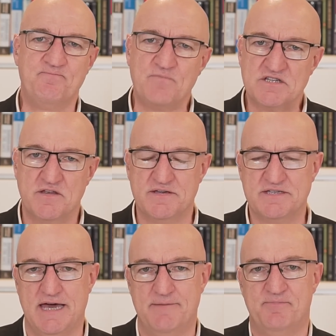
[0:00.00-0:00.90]
So there's
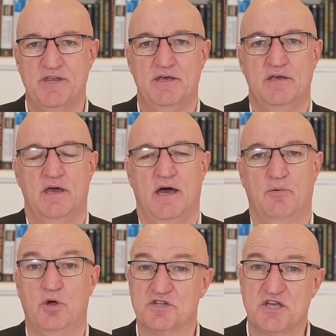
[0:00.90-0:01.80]
that.
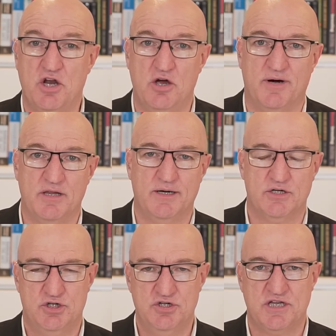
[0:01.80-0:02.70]
We also know, by the way, on
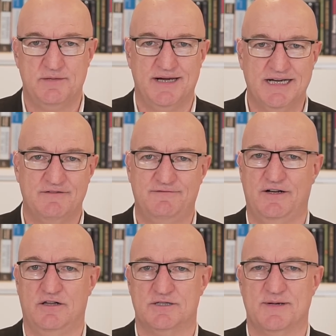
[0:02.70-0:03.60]
Tuesday, the market
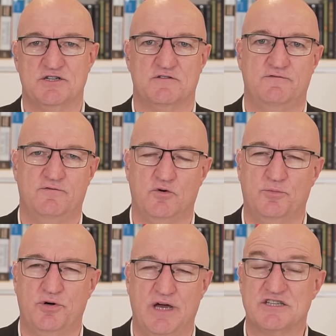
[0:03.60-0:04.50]
fell as much as
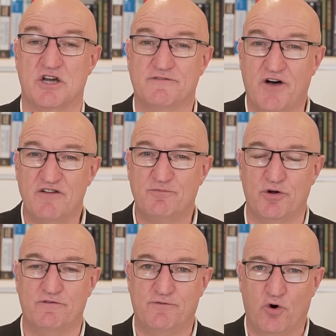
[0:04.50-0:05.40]

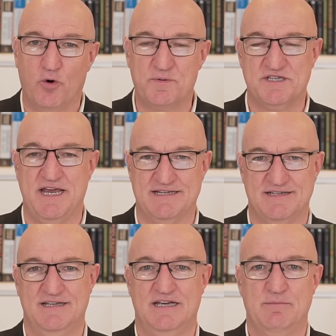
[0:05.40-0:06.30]
5.4%
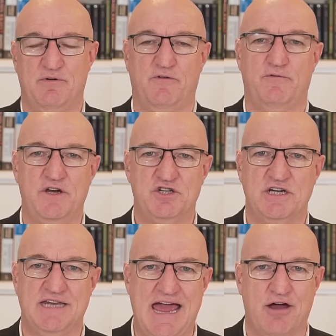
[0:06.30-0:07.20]
before
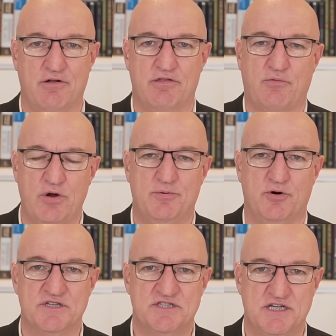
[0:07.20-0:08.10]
finishing down
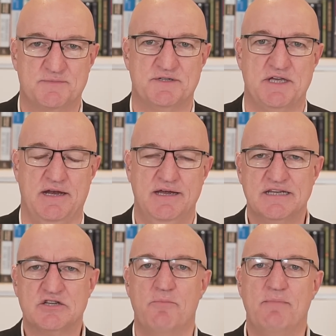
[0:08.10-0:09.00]
3.6%.
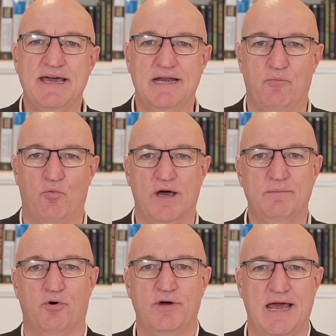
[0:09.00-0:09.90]
So it made up
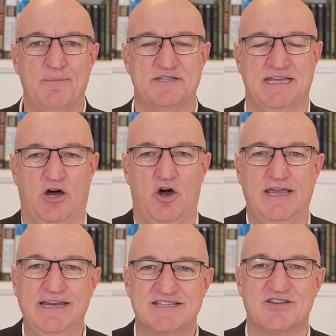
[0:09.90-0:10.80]
1.8%
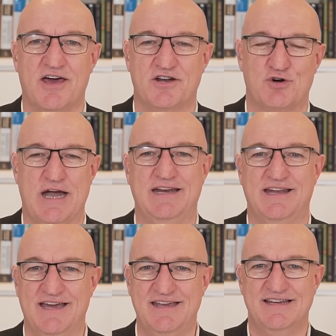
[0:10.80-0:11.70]
inside a trading
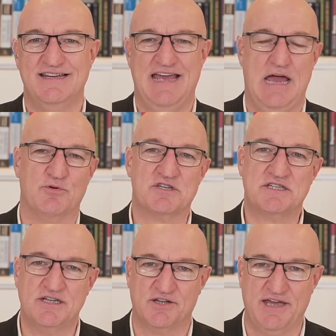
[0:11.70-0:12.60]
day, and we're
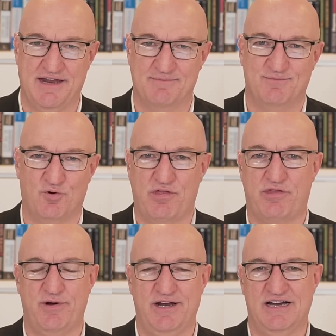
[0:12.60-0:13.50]
still down more than
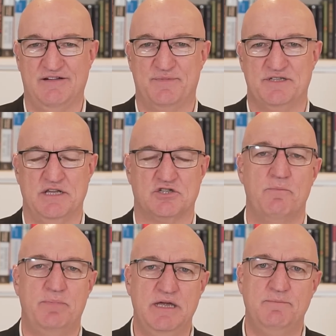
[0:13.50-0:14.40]
3.5%. So
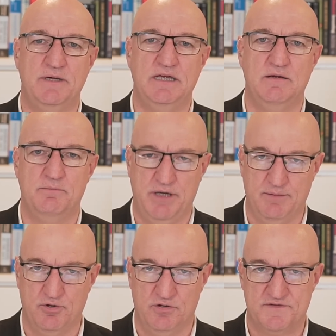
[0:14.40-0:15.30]
big, big, big
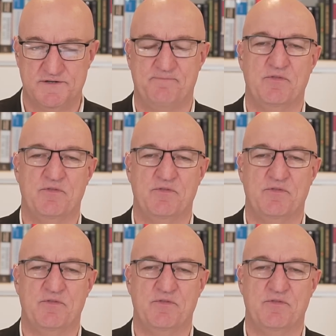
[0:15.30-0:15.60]
moves.